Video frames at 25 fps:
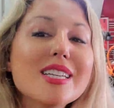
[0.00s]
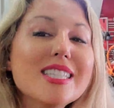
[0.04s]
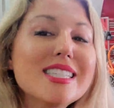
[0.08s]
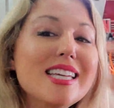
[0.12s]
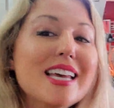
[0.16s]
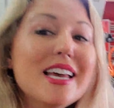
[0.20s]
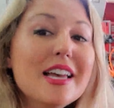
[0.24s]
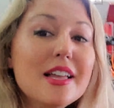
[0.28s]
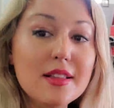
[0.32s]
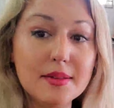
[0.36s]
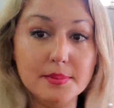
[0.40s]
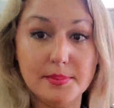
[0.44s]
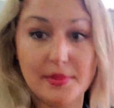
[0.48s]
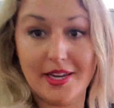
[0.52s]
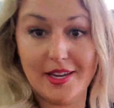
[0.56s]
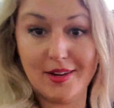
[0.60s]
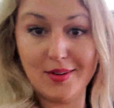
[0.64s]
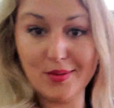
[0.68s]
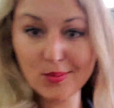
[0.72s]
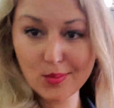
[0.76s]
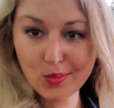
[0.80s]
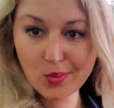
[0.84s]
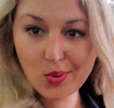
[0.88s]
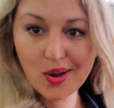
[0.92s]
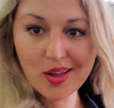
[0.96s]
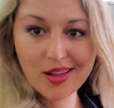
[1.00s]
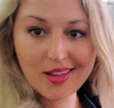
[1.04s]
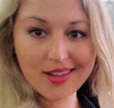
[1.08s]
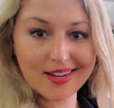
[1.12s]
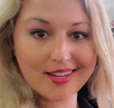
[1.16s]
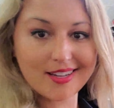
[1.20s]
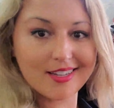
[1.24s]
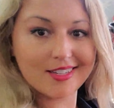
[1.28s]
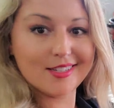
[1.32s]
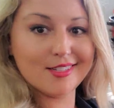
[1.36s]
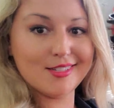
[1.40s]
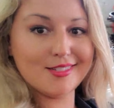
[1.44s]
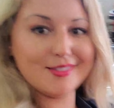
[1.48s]
Tell me, what
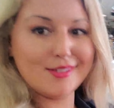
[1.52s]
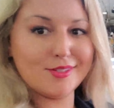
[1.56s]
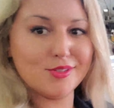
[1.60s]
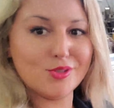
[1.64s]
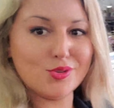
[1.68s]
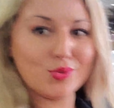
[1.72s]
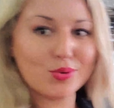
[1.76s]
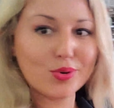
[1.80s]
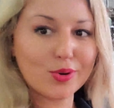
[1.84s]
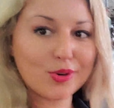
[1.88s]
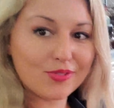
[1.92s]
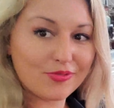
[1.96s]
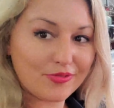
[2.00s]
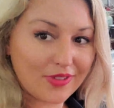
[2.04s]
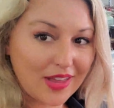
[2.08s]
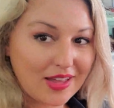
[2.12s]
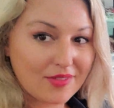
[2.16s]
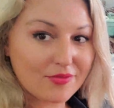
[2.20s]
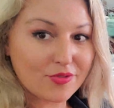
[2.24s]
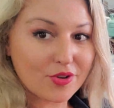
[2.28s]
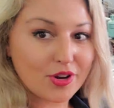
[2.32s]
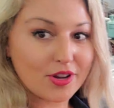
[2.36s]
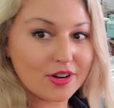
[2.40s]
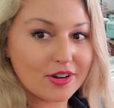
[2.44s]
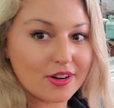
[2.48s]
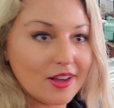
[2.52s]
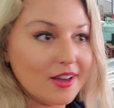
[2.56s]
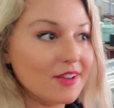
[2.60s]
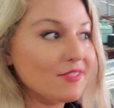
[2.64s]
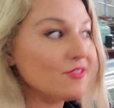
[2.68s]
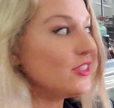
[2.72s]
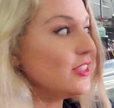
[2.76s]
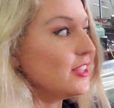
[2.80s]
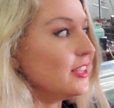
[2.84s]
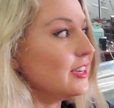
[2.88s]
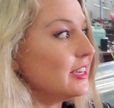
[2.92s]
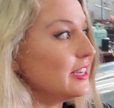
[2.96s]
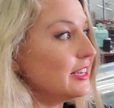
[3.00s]
is your favorite
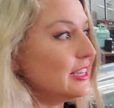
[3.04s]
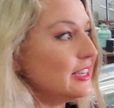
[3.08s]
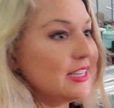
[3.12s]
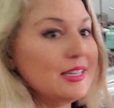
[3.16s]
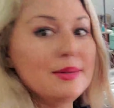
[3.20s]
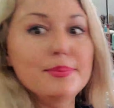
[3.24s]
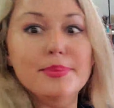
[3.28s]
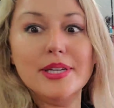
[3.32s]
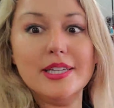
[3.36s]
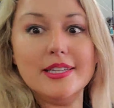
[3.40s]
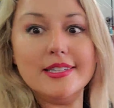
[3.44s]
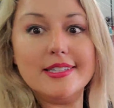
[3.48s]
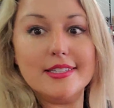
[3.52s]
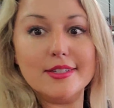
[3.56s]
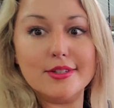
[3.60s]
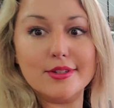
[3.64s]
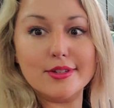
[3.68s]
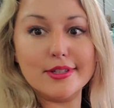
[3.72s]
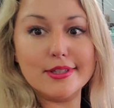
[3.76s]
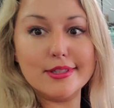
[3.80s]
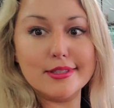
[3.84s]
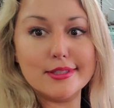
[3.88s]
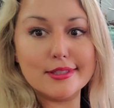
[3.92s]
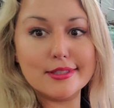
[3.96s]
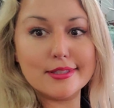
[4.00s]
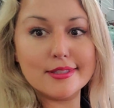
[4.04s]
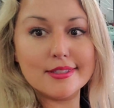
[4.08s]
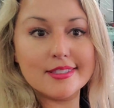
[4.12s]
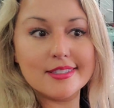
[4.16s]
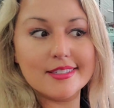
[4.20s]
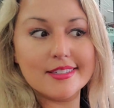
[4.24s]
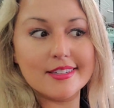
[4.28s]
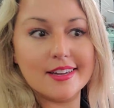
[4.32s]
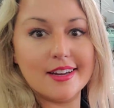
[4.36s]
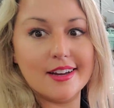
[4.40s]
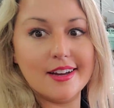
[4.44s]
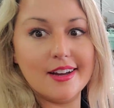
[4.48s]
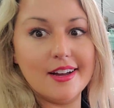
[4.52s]
of the DB series?
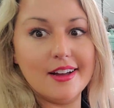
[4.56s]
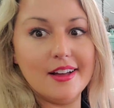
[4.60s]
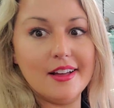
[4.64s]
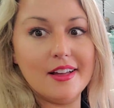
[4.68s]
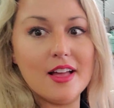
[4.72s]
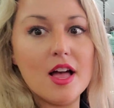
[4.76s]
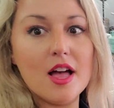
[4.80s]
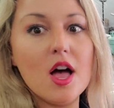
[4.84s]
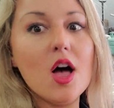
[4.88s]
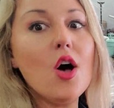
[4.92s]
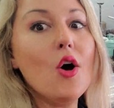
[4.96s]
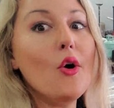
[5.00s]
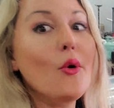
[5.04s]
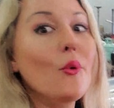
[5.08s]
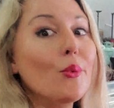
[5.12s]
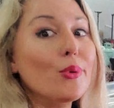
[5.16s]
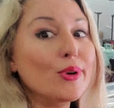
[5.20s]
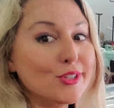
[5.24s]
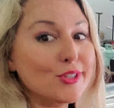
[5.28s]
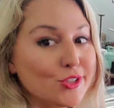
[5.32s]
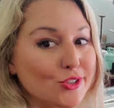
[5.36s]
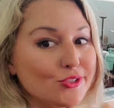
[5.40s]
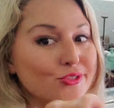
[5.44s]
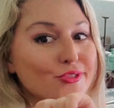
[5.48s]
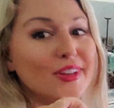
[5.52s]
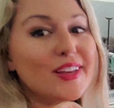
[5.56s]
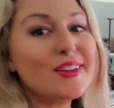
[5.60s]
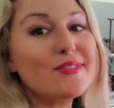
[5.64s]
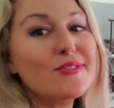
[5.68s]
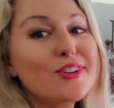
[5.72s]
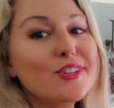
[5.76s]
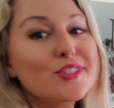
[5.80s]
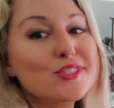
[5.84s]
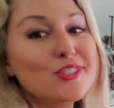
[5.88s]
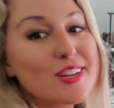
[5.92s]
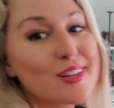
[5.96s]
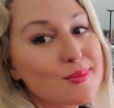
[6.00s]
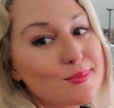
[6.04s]
Huh? What's your
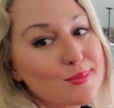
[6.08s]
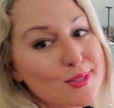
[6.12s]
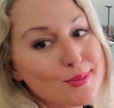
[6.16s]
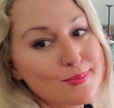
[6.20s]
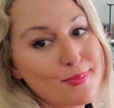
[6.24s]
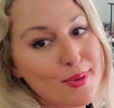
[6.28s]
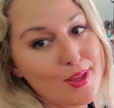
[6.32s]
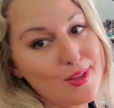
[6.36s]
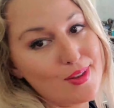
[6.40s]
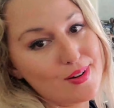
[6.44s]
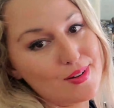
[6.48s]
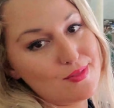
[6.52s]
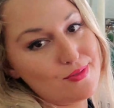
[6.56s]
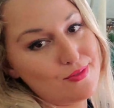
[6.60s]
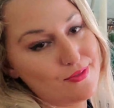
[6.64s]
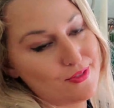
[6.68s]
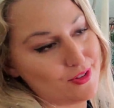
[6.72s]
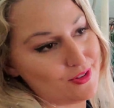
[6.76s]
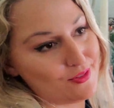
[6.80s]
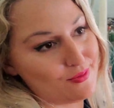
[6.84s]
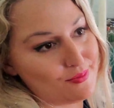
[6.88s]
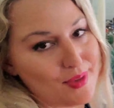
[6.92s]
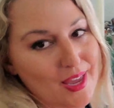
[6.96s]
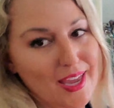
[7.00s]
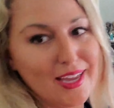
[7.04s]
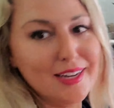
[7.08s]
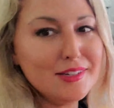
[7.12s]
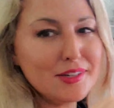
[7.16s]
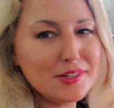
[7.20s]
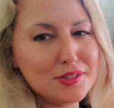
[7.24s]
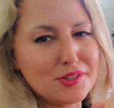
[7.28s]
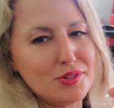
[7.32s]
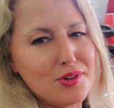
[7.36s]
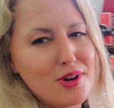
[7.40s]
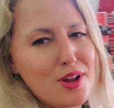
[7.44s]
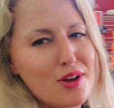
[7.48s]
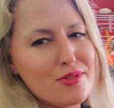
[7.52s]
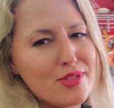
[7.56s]
favorite James Bond film? And
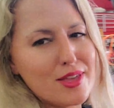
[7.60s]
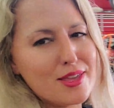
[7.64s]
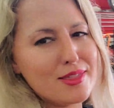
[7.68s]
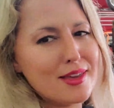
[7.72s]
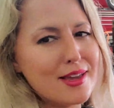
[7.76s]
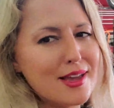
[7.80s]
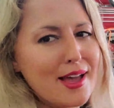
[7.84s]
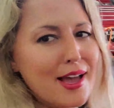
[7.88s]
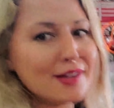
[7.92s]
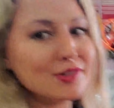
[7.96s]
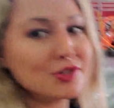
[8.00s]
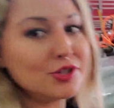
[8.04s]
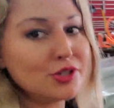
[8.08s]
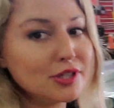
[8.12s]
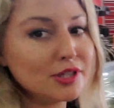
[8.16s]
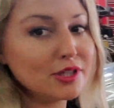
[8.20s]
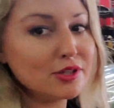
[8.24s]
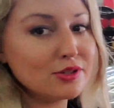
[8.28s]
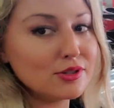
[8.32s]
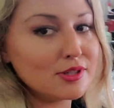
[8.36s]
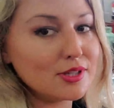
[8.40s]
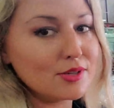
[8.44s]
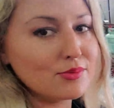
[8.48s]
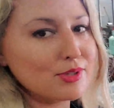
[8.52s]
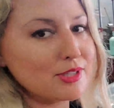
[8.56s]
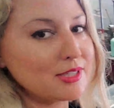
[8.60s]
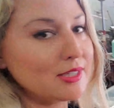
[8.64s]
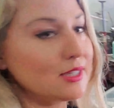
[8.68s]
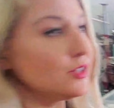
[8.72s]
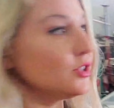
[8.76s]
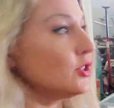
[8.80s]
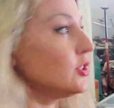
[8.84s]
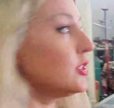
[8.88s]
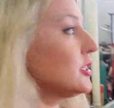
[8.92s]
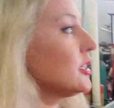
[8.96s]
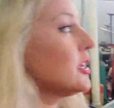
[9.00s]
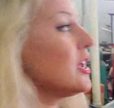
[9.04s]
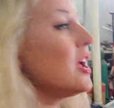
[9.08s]
did you know that they actually used, it wasn't
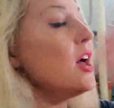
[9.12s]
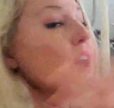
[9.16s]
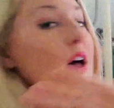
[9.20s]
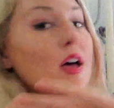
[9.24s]
just